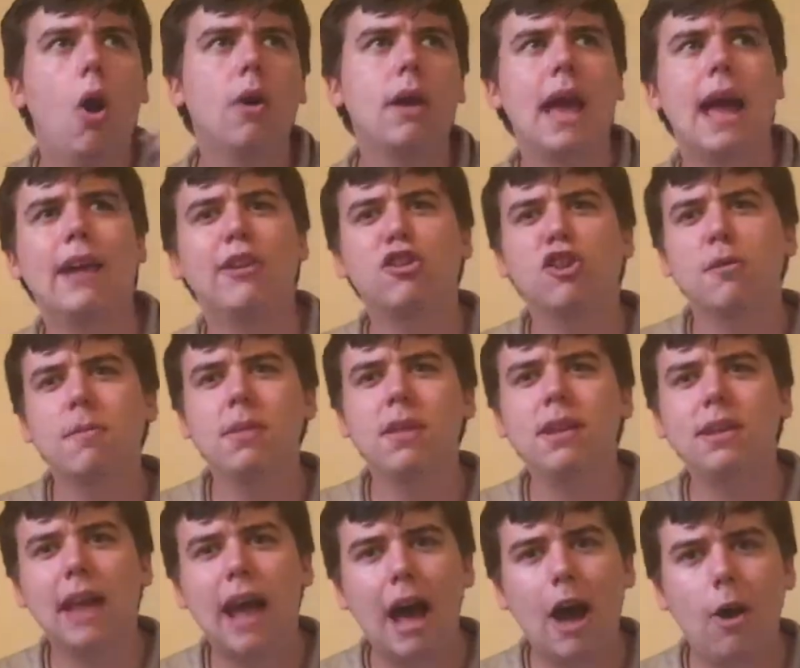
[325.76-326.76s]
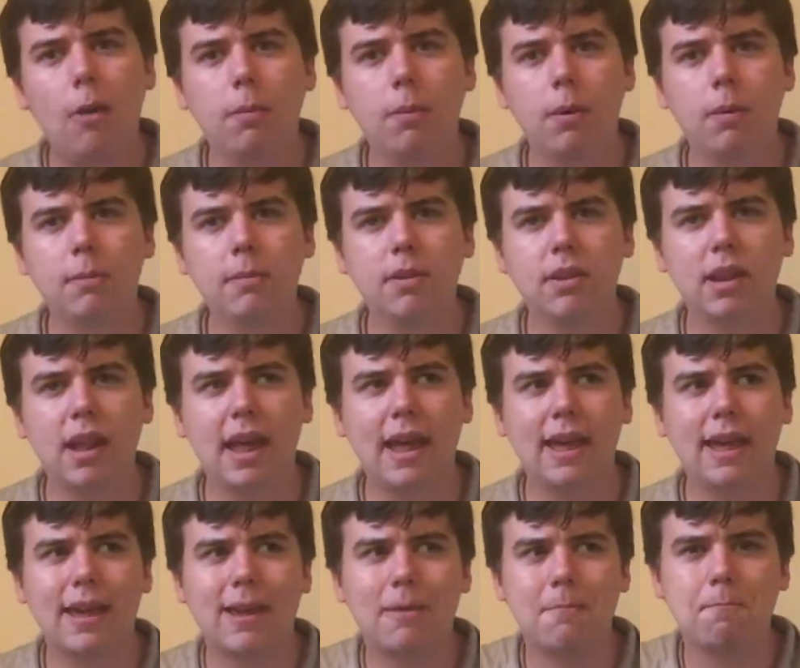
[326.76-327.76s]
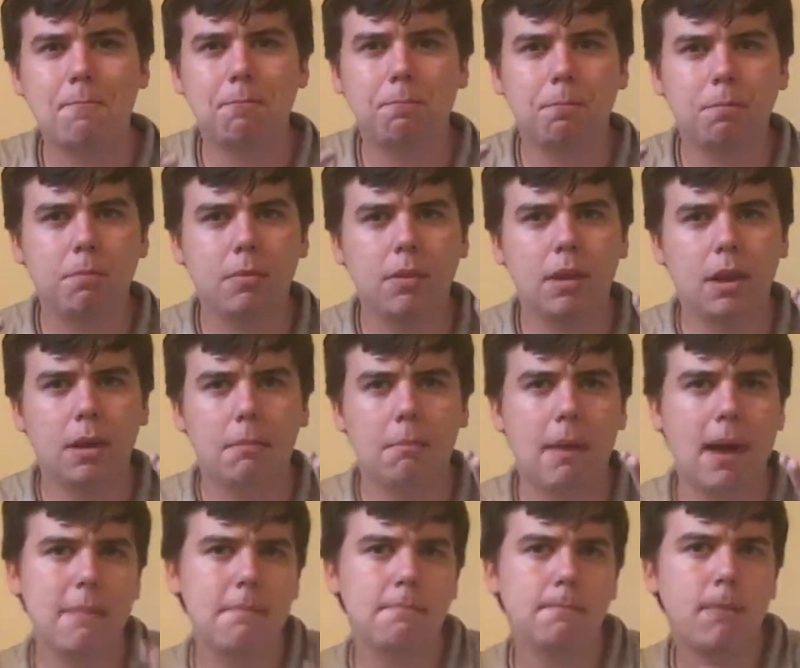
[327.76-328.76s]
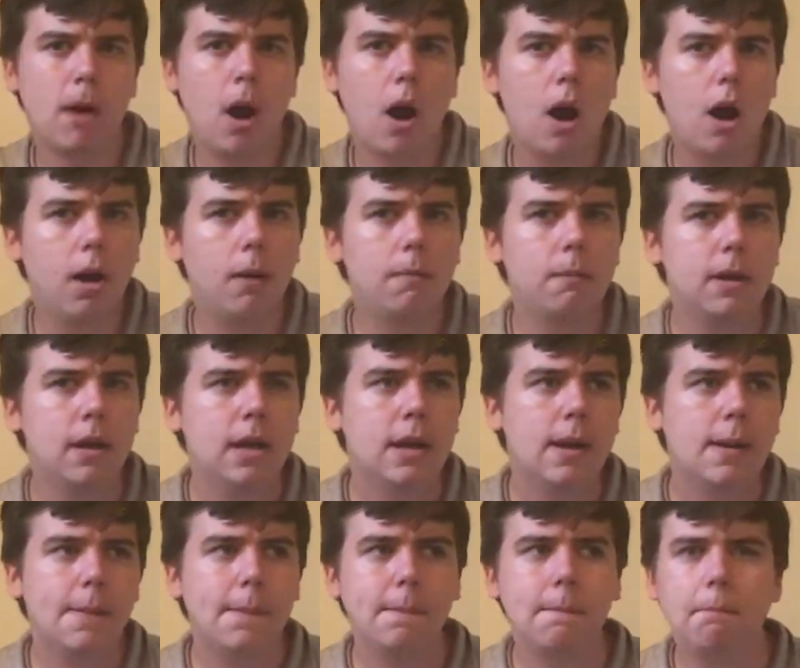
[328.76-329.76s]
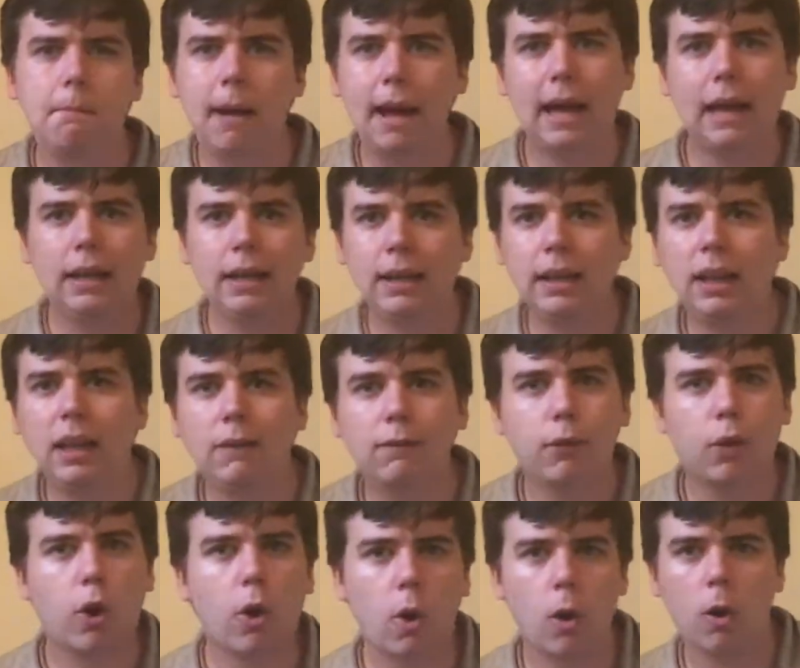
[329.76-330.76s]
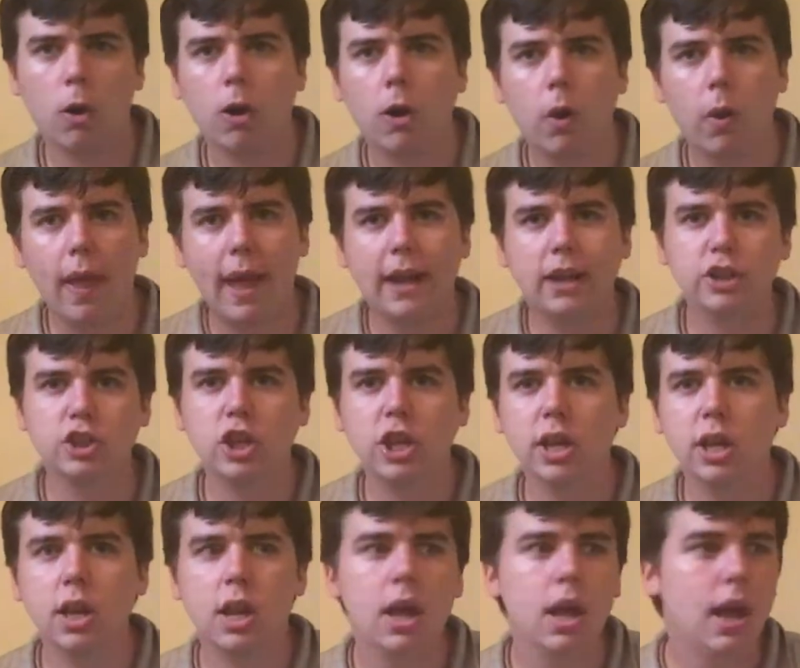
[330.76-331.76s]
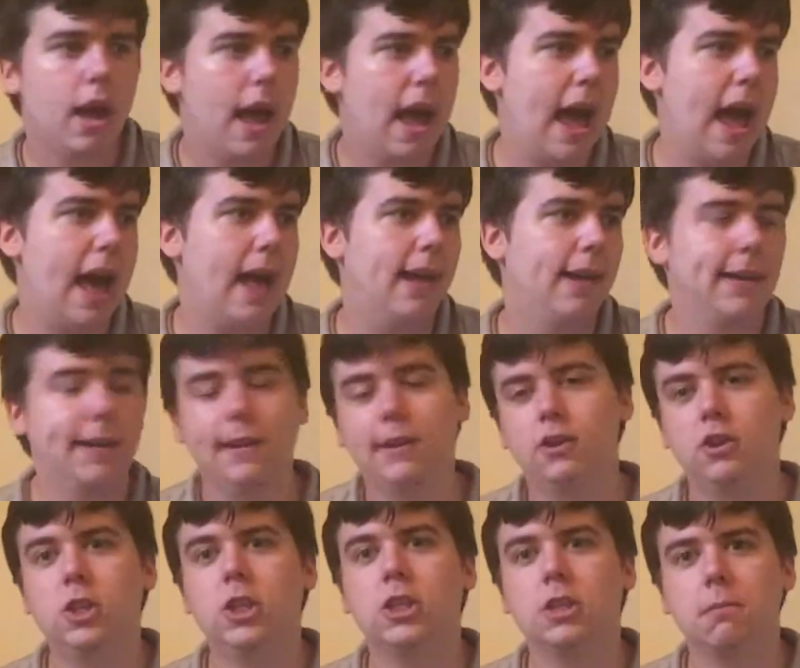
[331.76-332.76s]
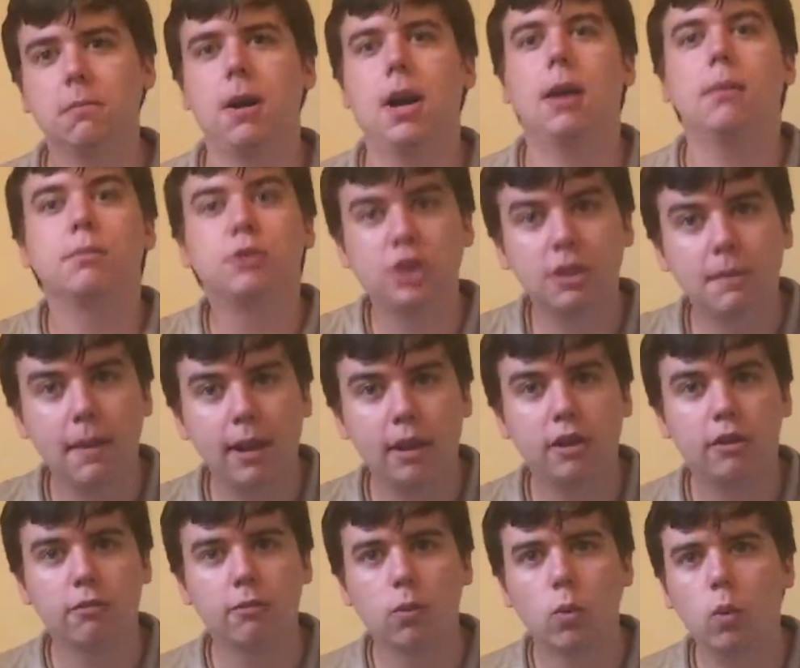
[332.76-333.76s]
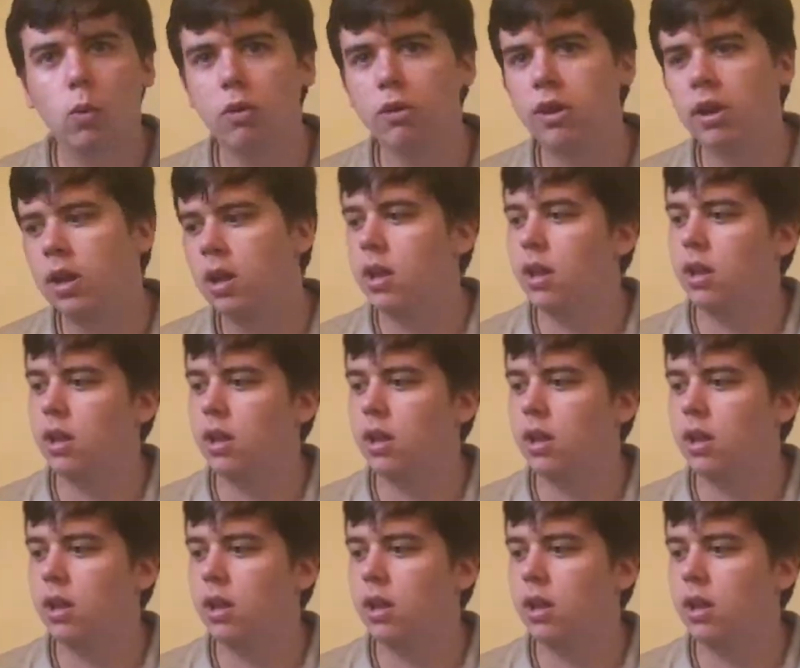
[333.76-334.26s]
Oh yeah, and some of these albums, like, my mom might need for her collection, and since she's the mom, she makes the rules,